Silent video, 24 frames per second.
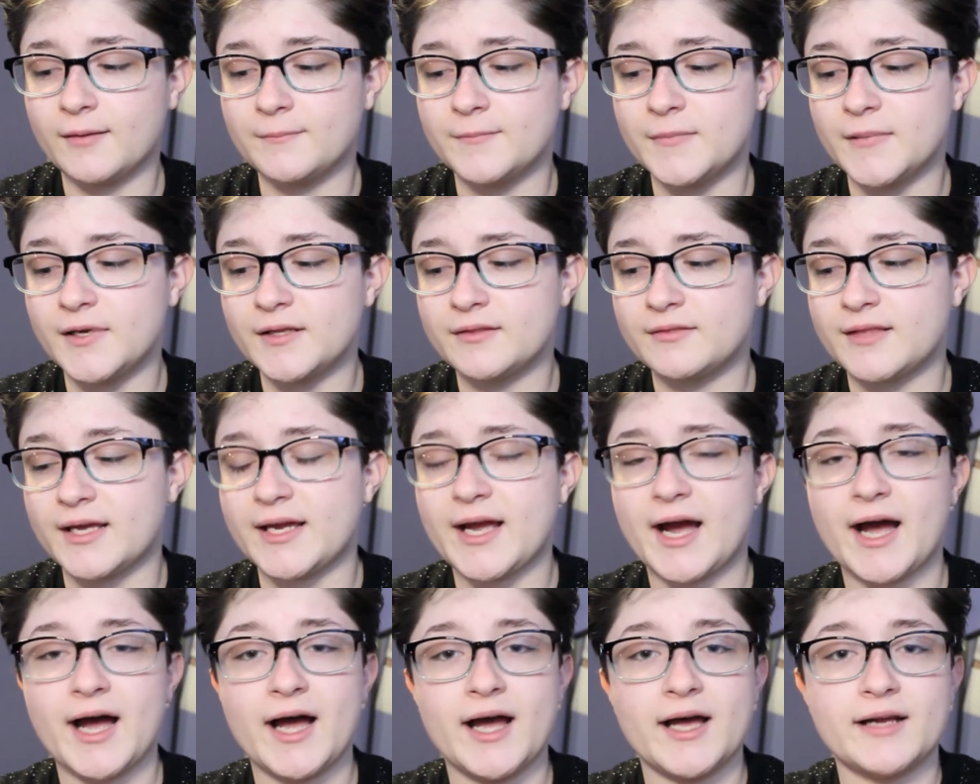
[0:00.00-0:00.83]
they
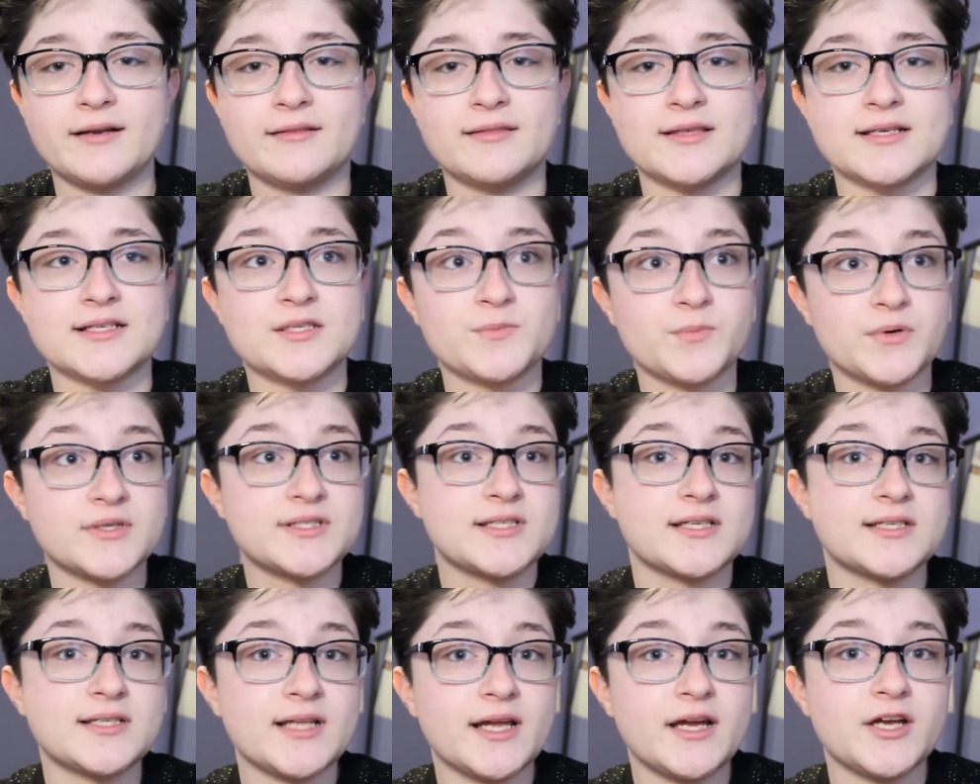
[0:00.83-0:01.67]
had this Princess
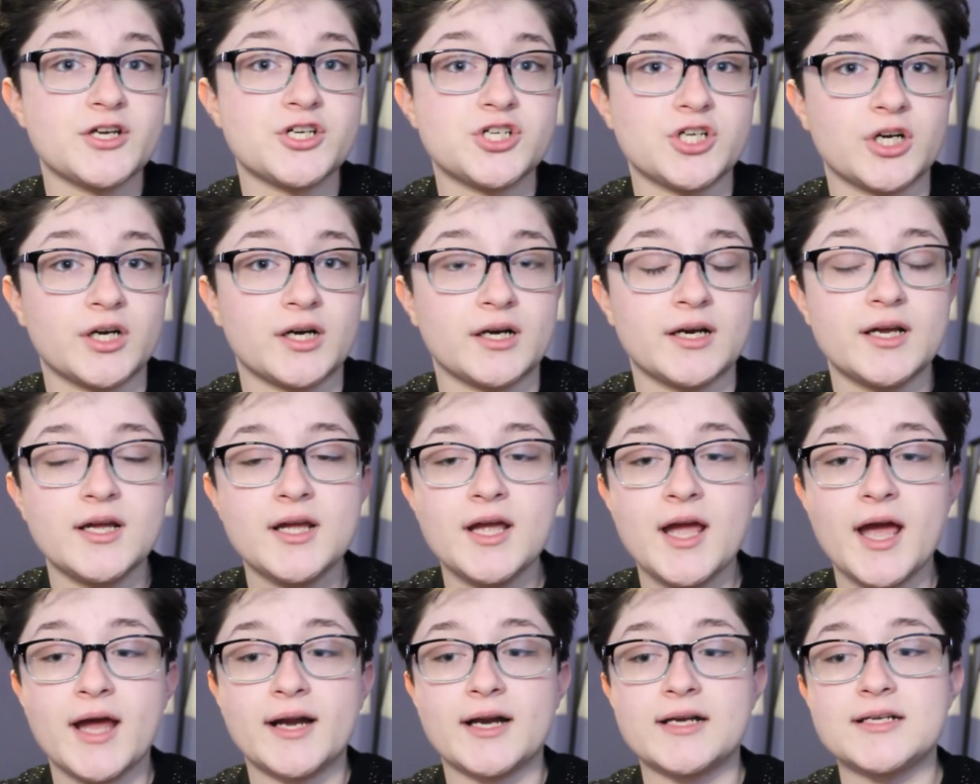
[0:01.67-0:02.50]
Leia shirt,
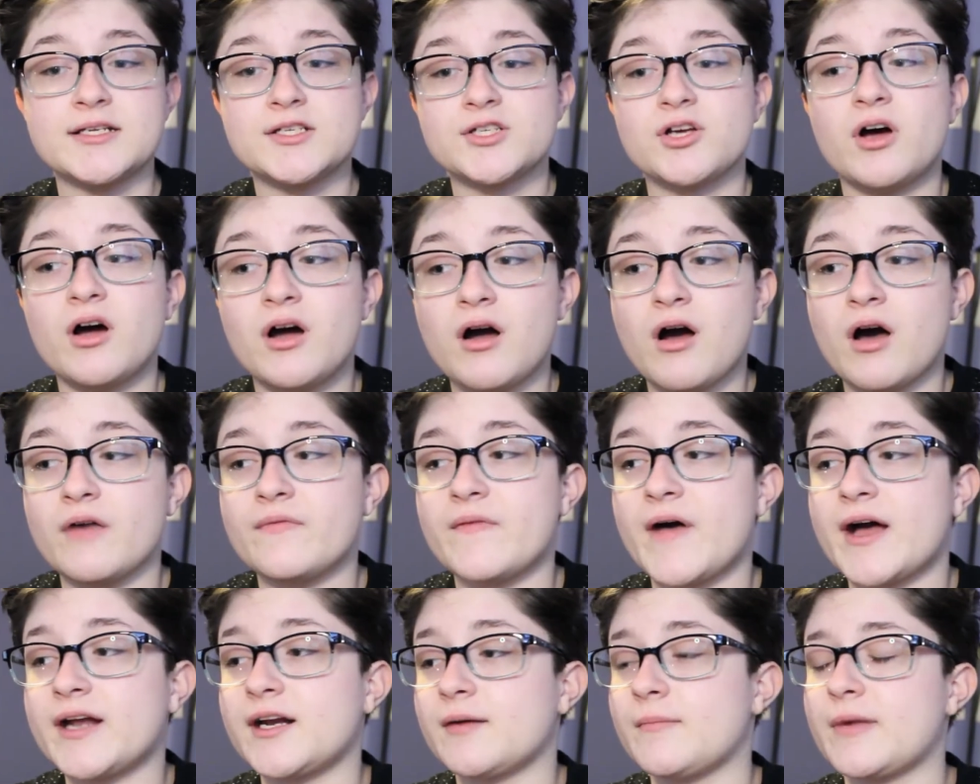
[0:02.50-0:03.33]
and I saw it
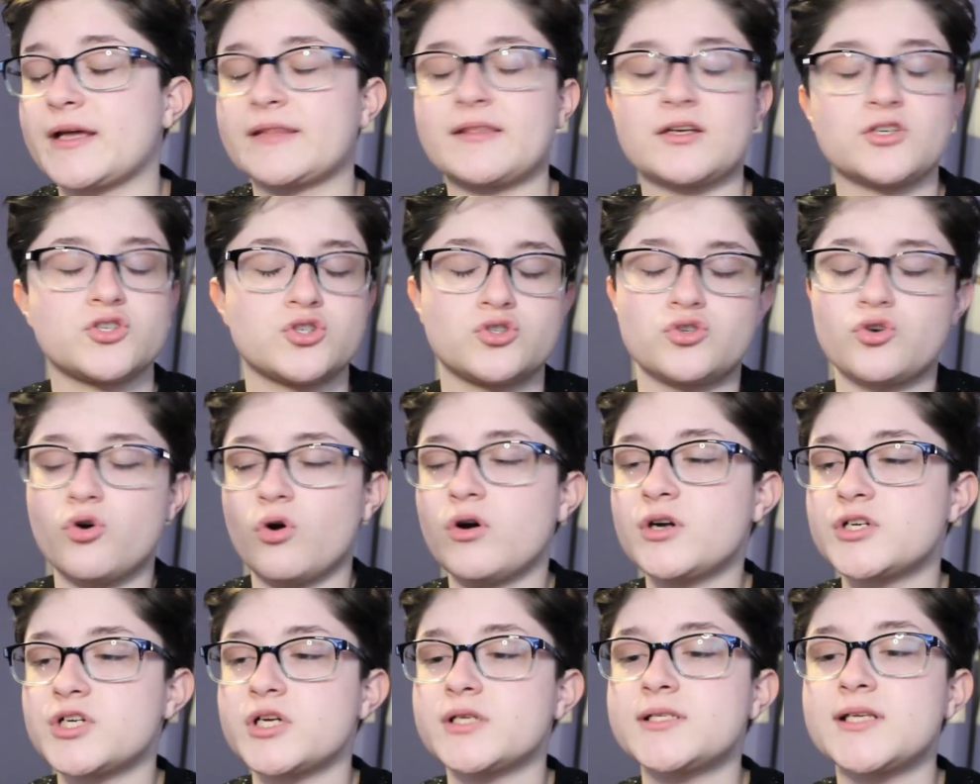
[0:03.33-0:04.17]
online. I'm like, that is
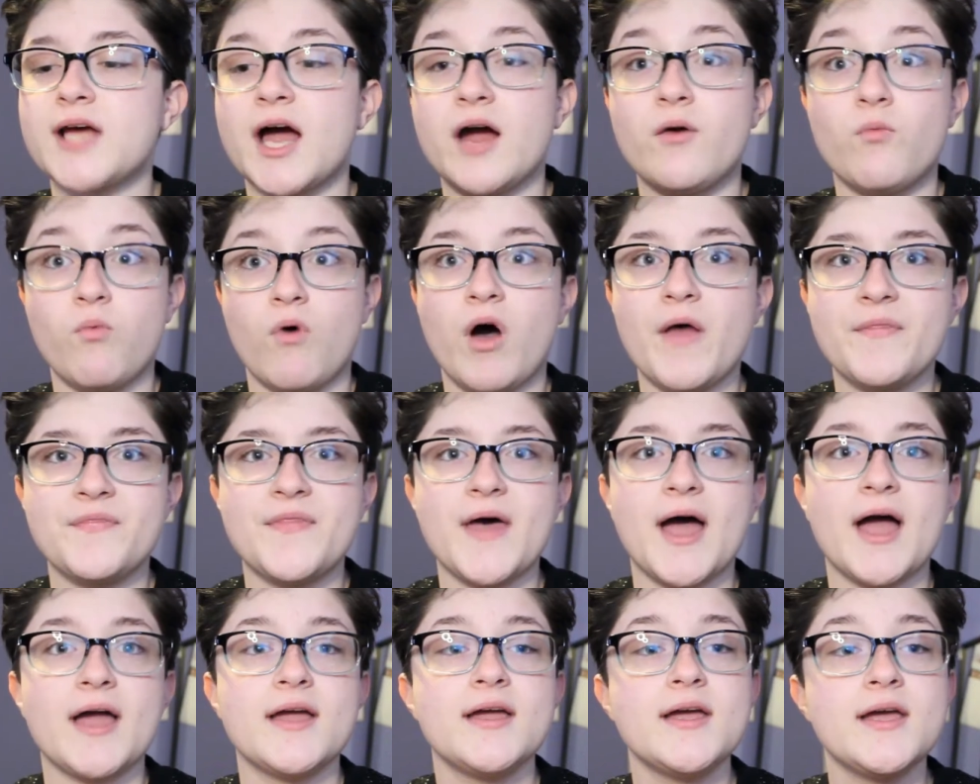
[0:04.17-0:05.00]
gorgeous, I want
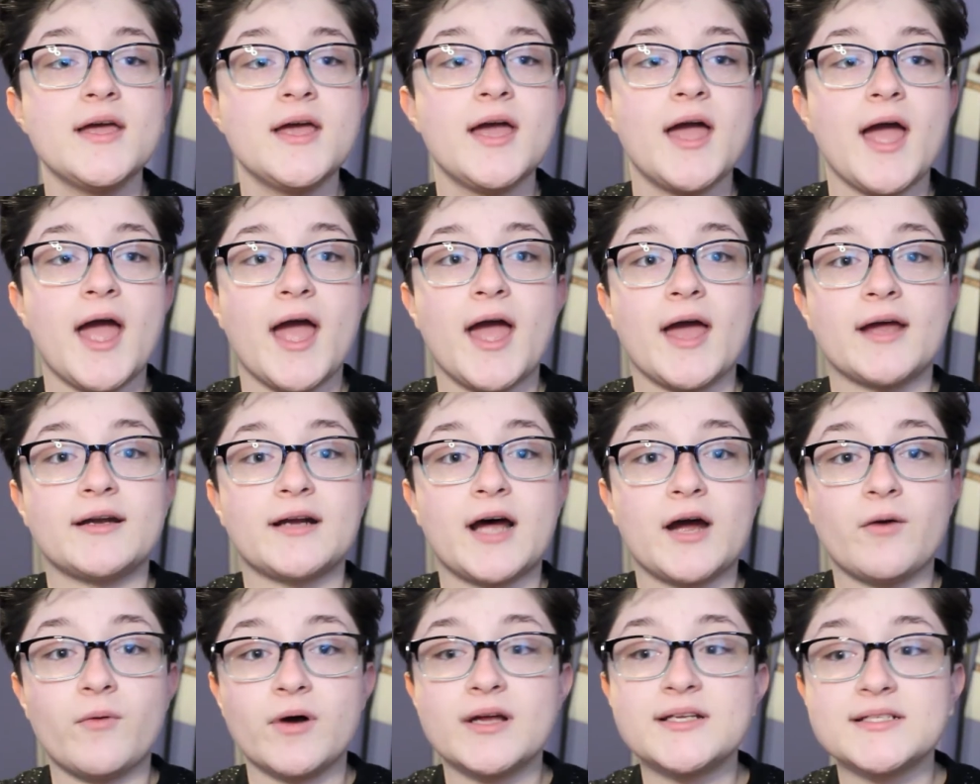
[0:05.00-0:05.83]
that. And I
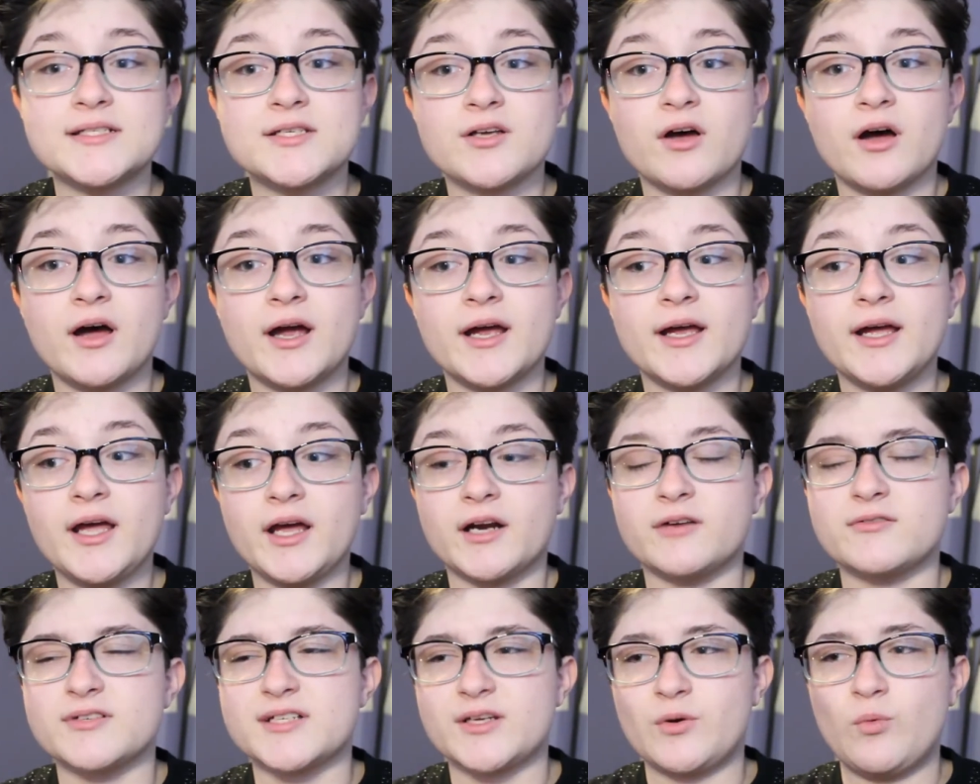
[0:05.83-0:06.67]
went and saw it, and I
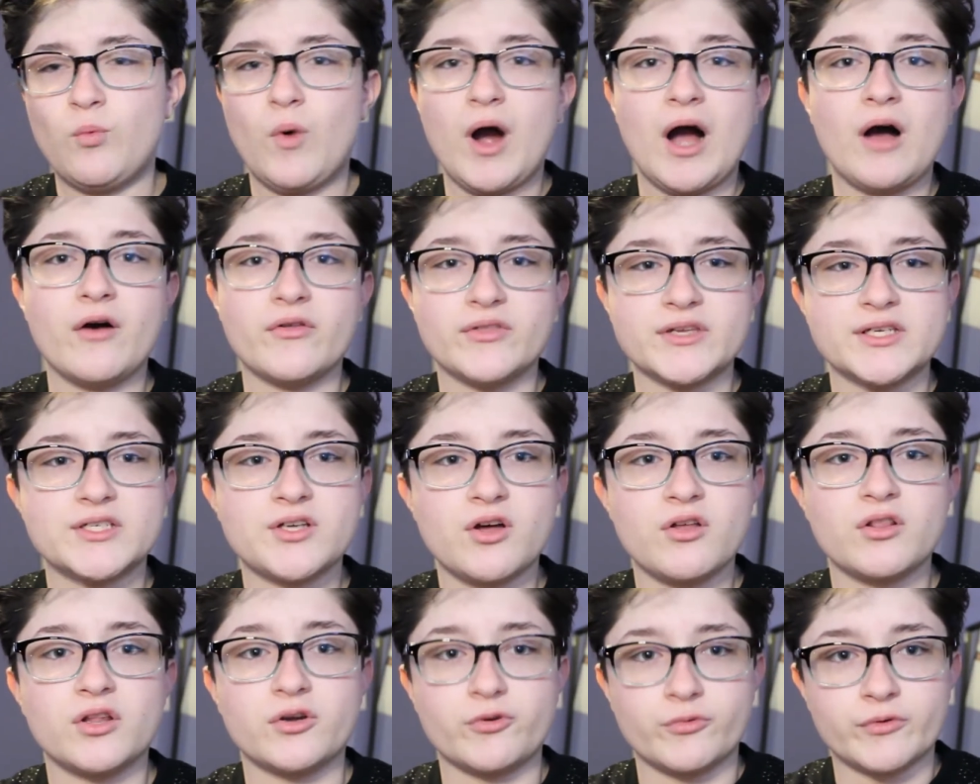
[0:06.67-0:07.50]
was like, wow, these all
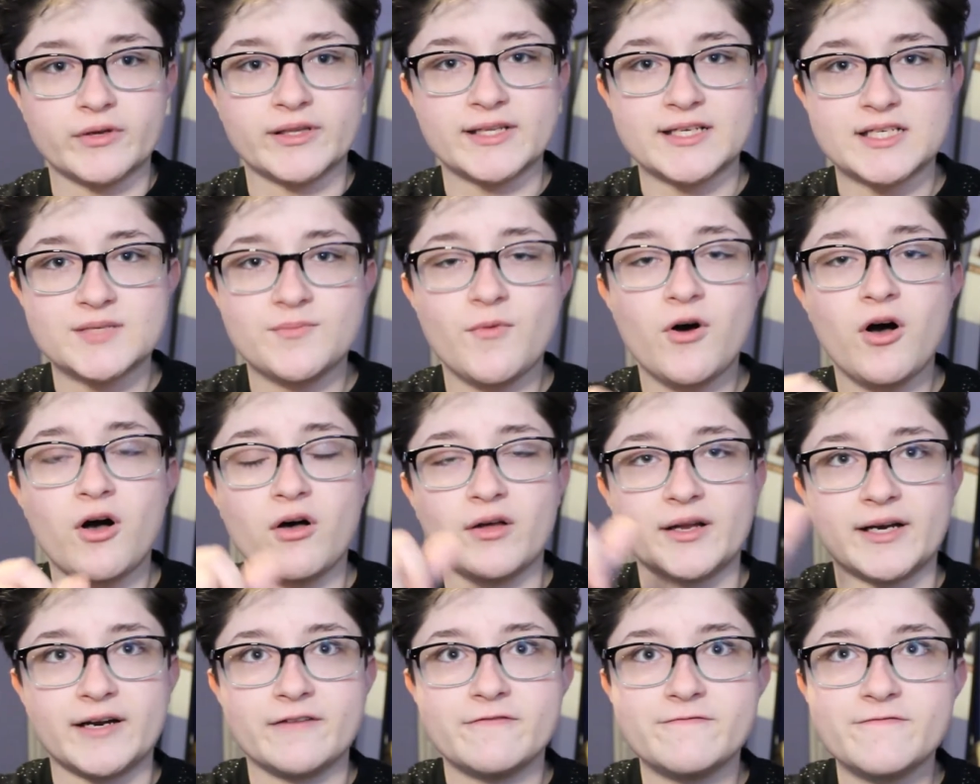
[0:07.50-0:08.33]
look really small. And
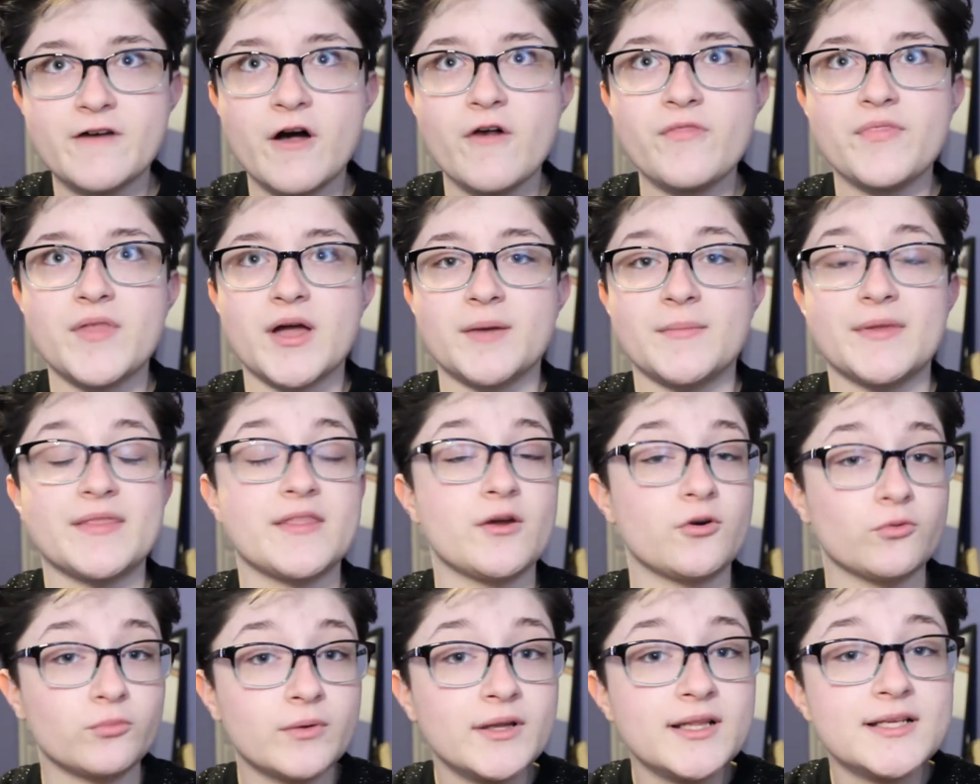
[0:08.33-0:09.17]
I felt them, and they were
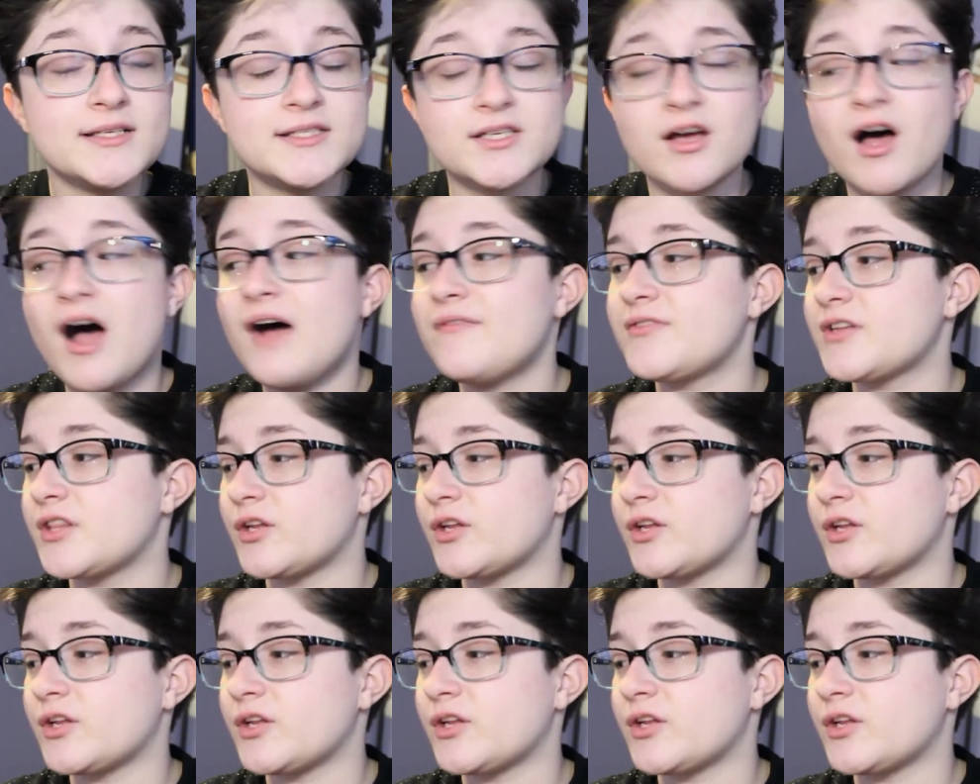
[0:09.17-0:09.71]
really soft, and they're